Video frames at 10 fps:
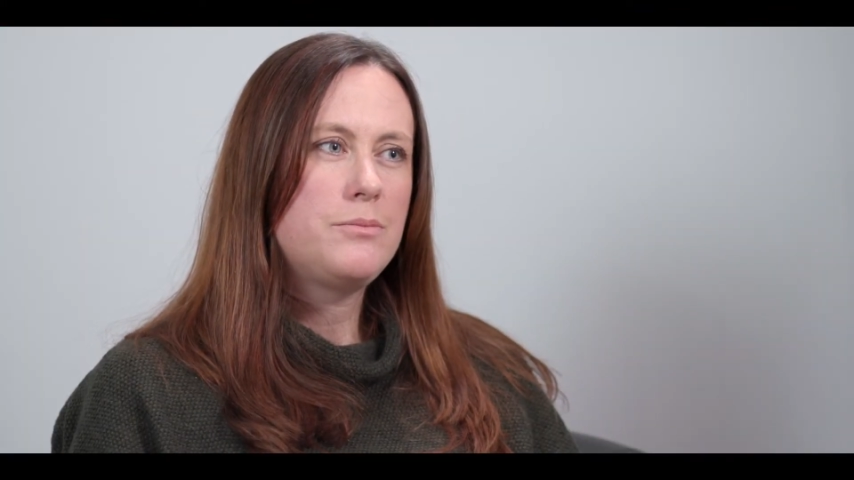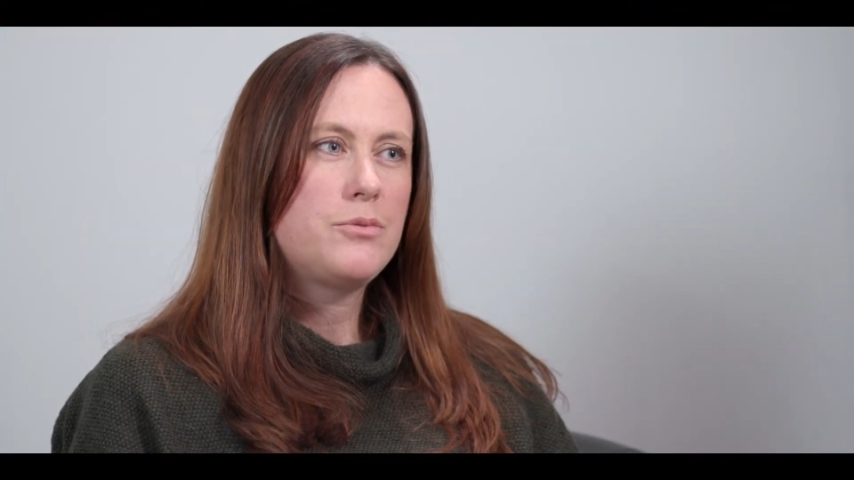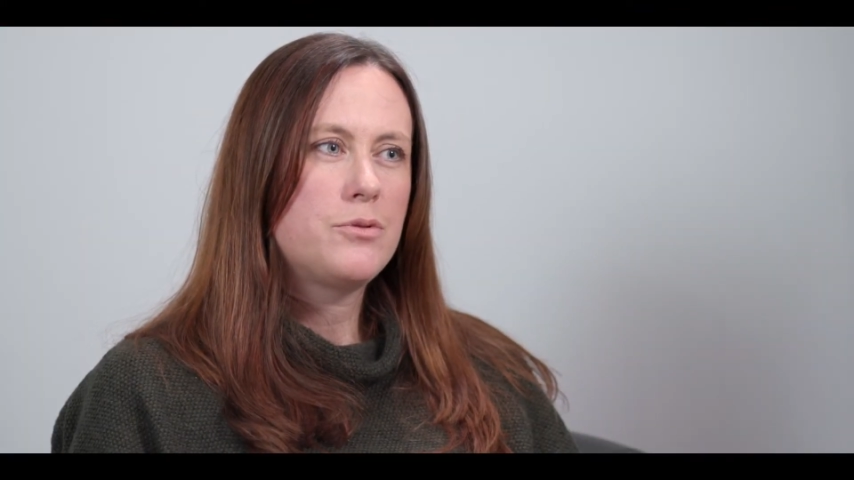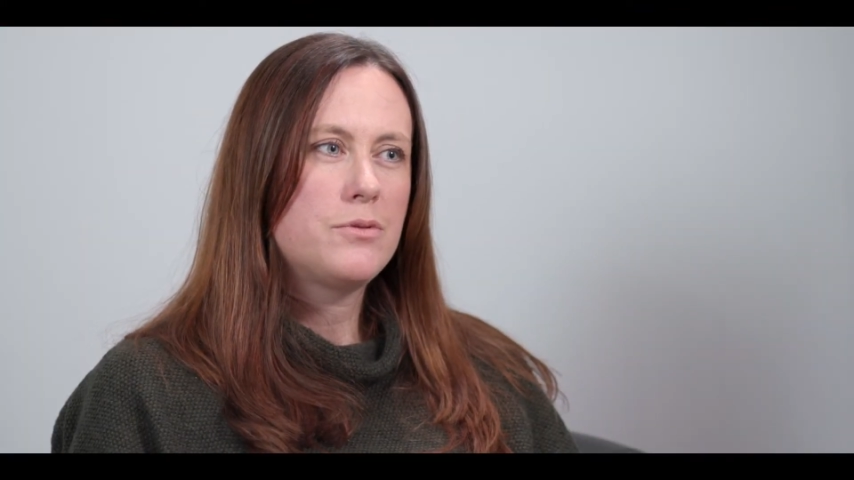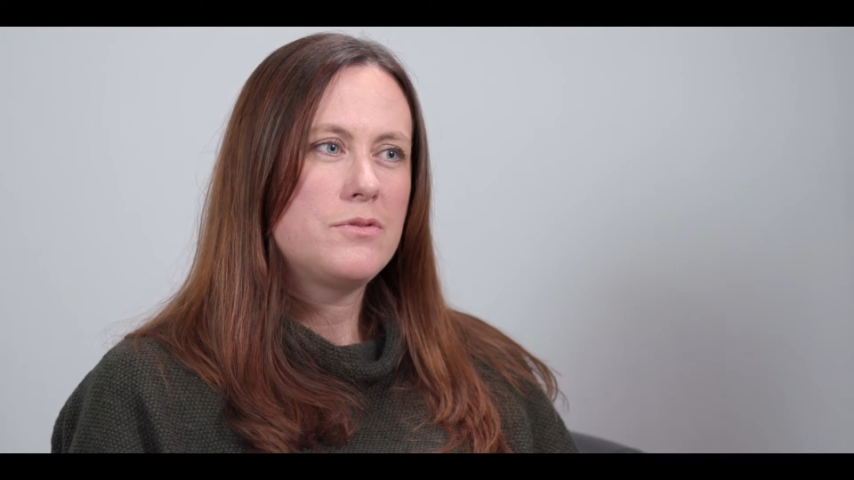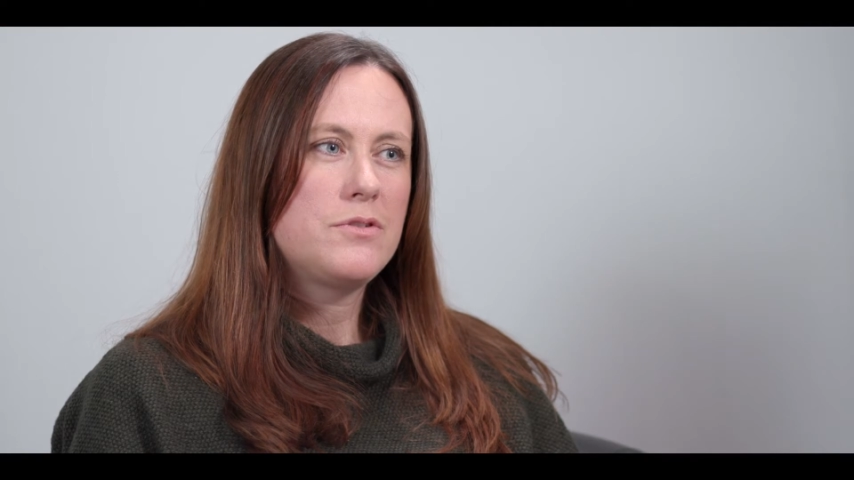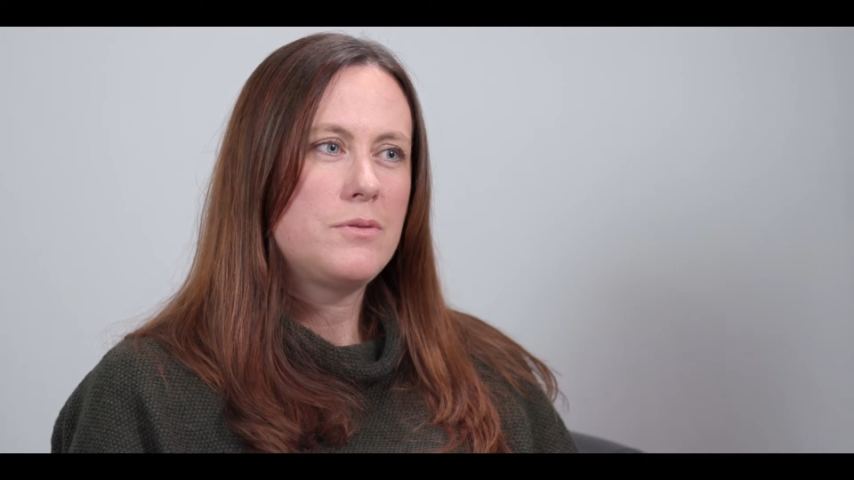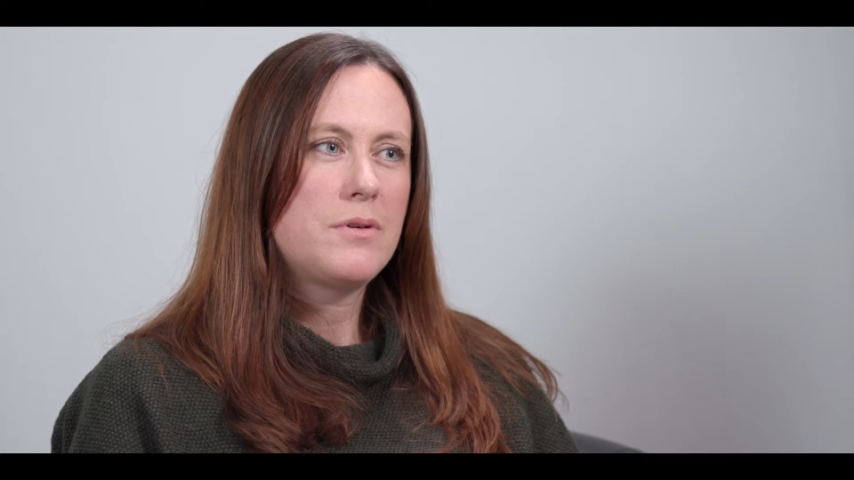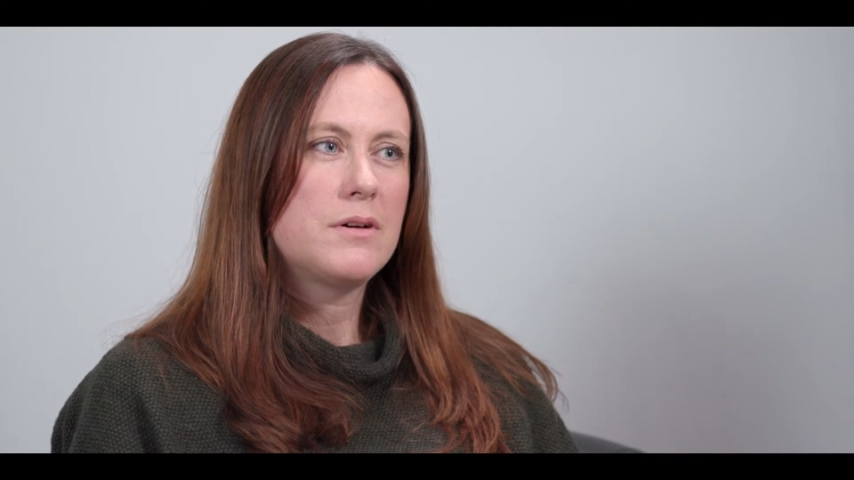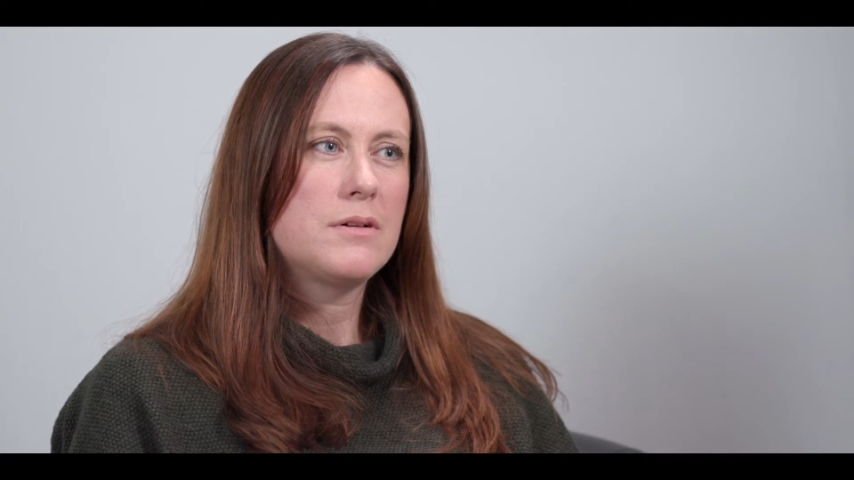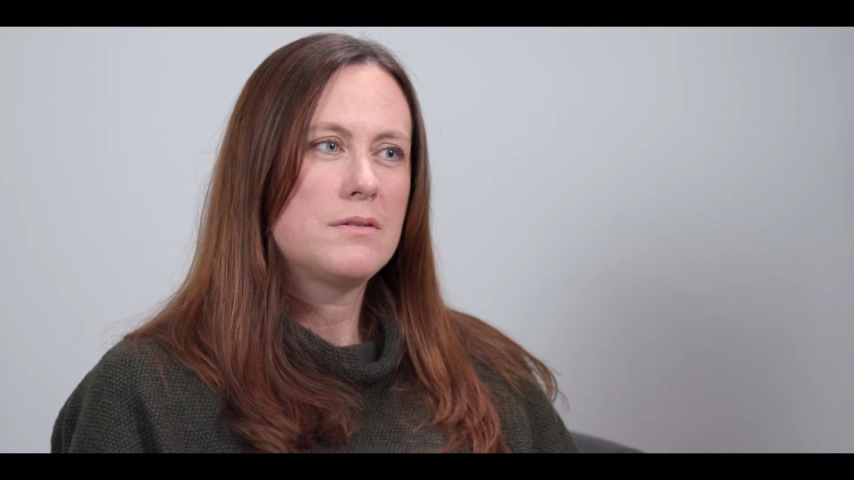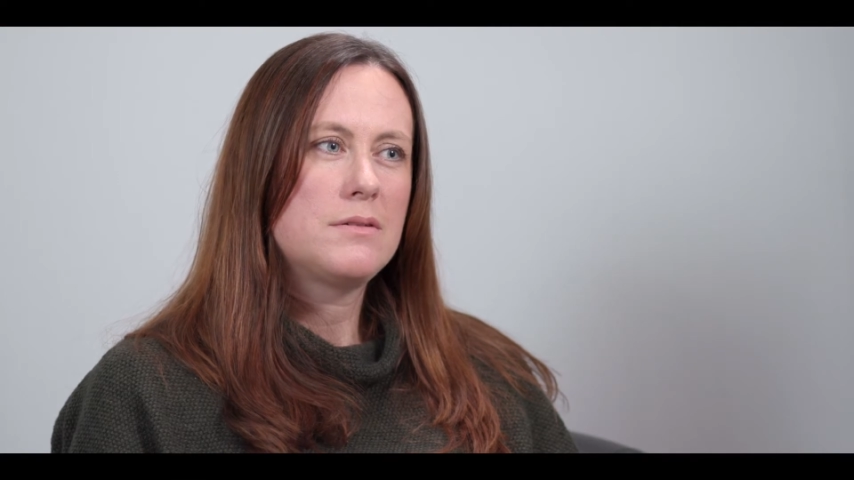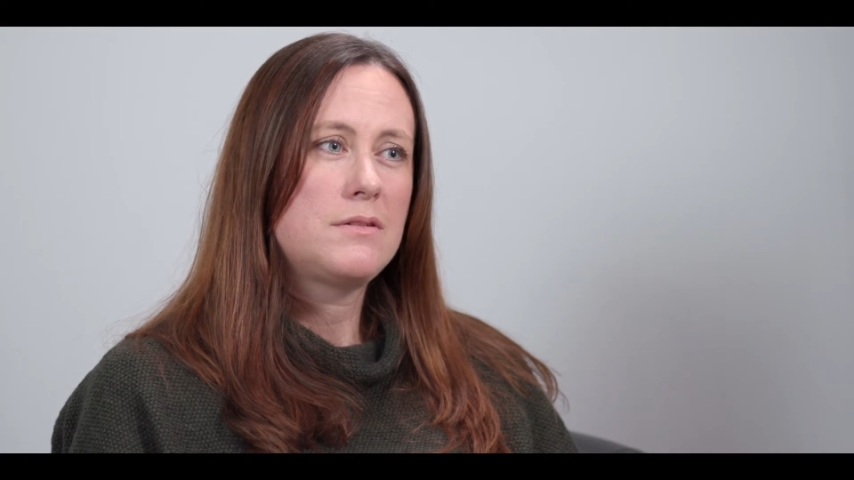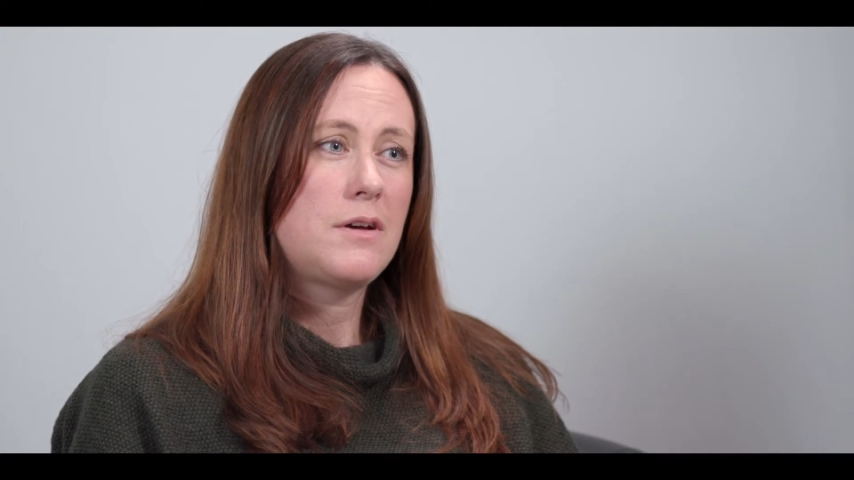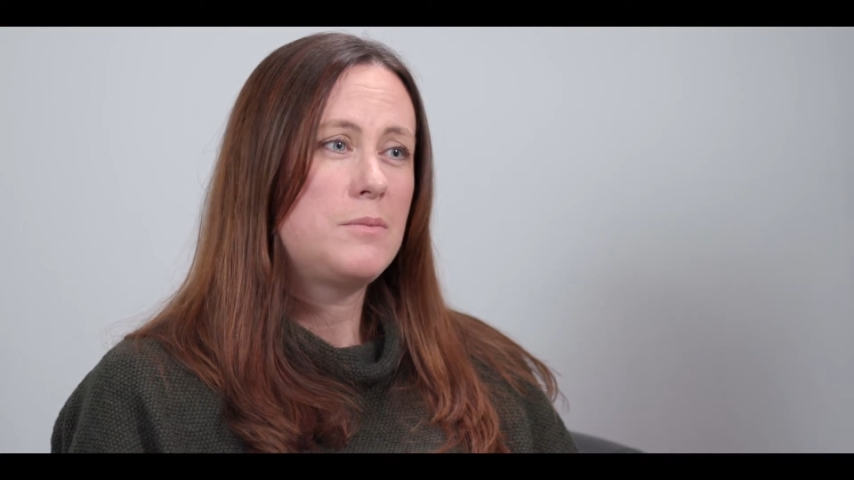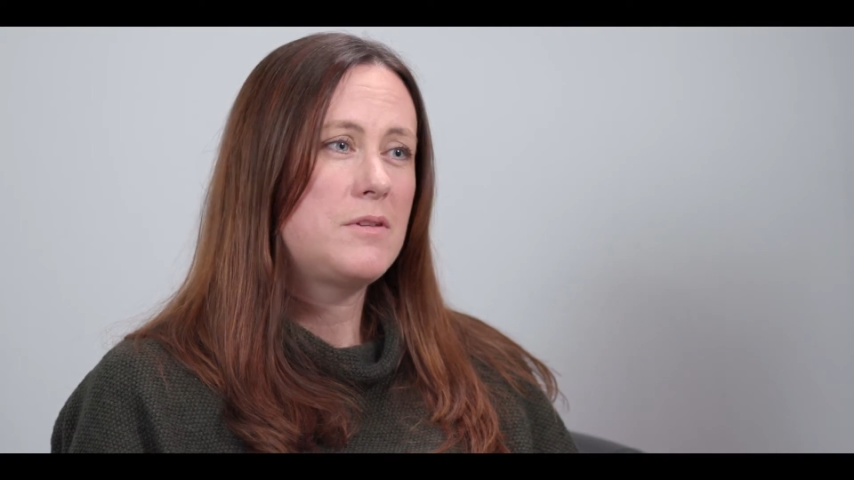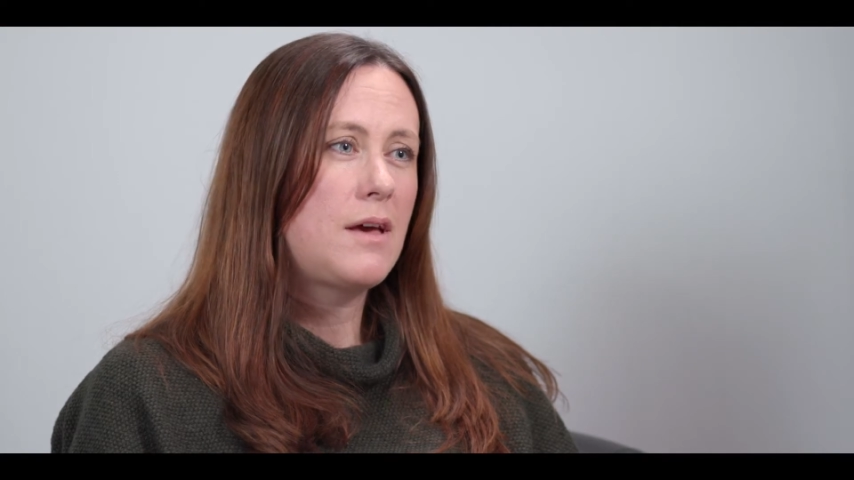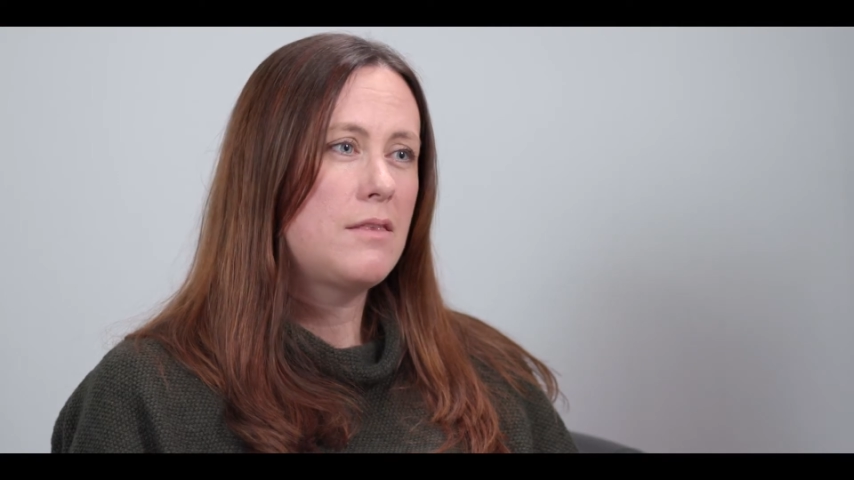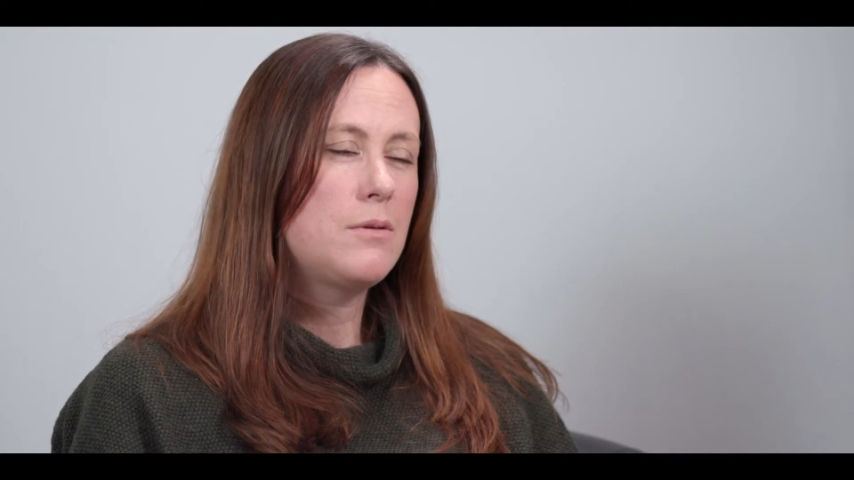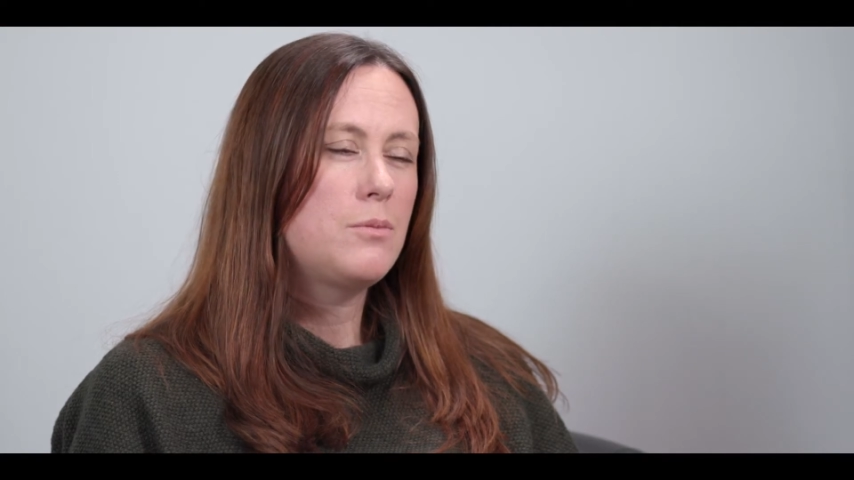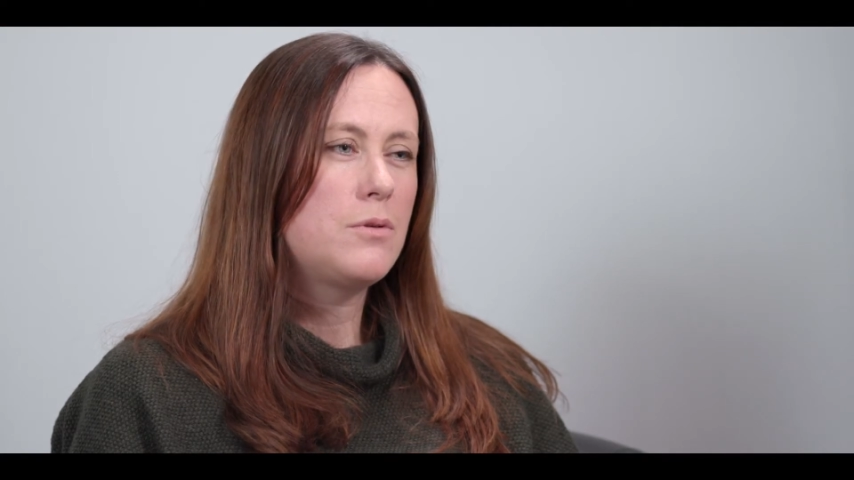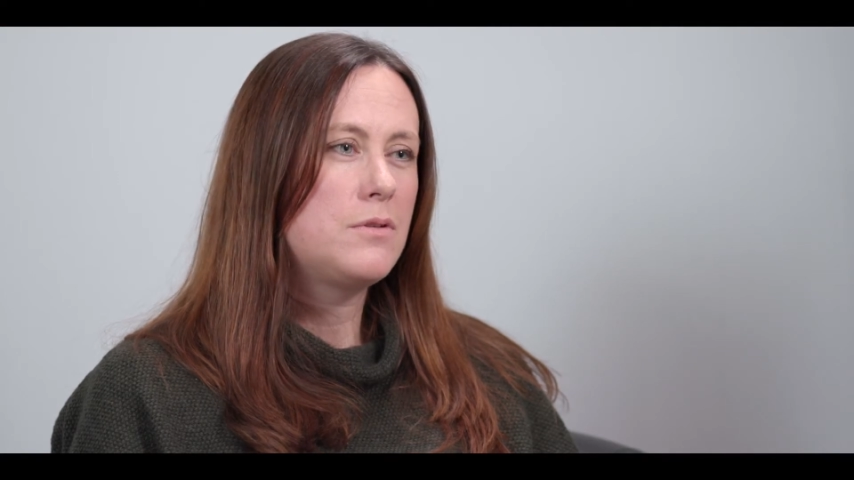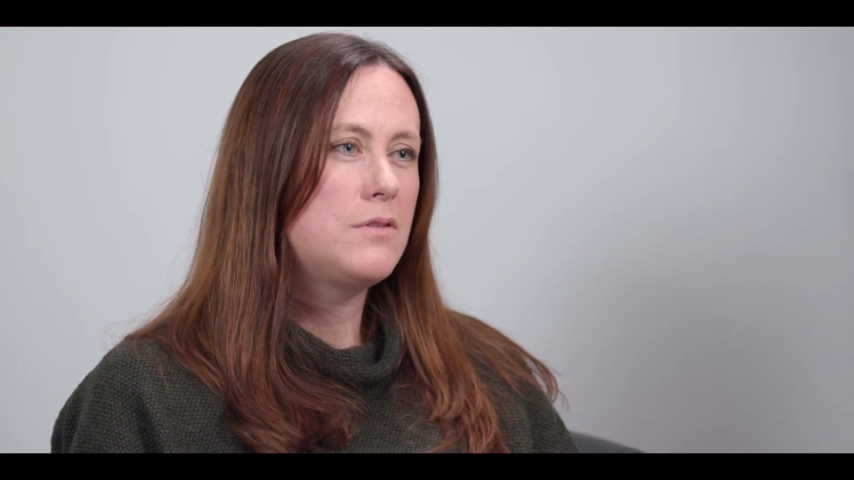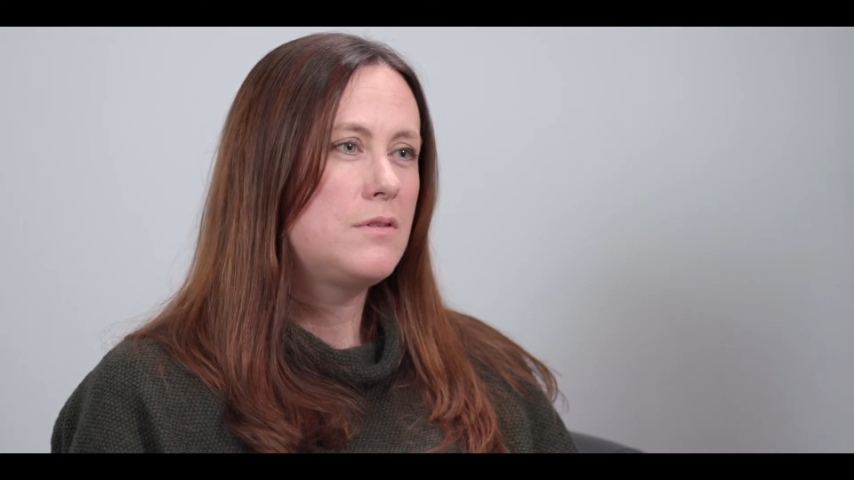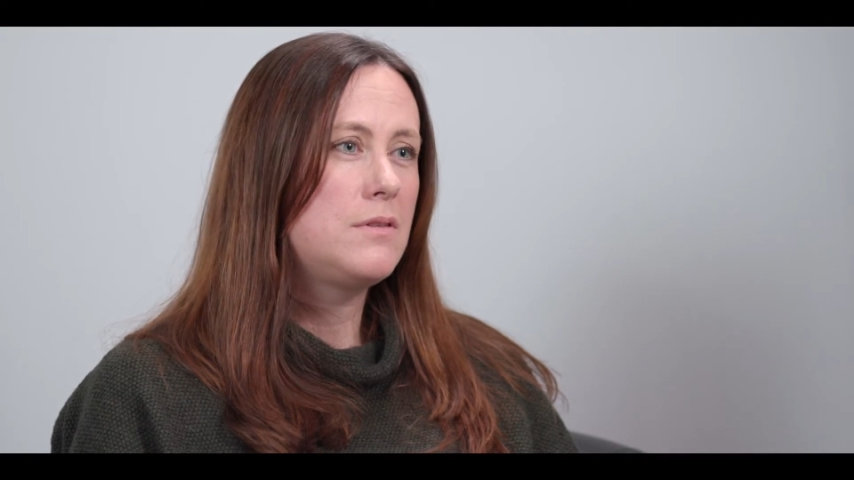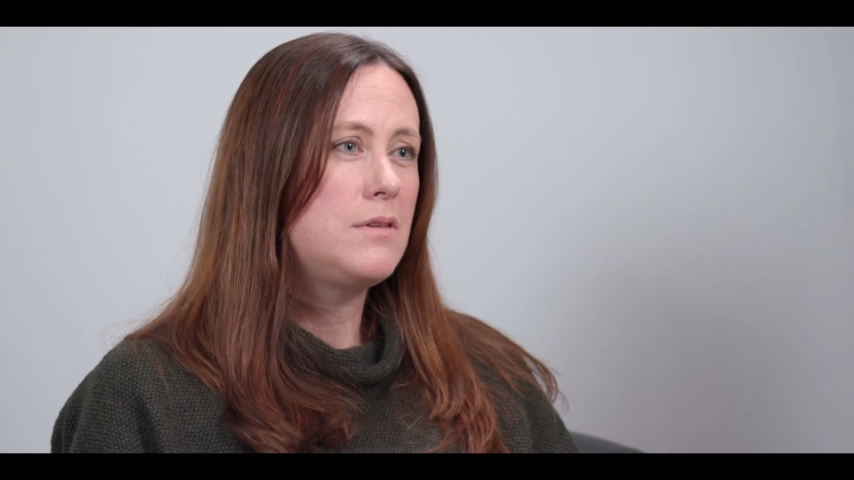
brought to our time together was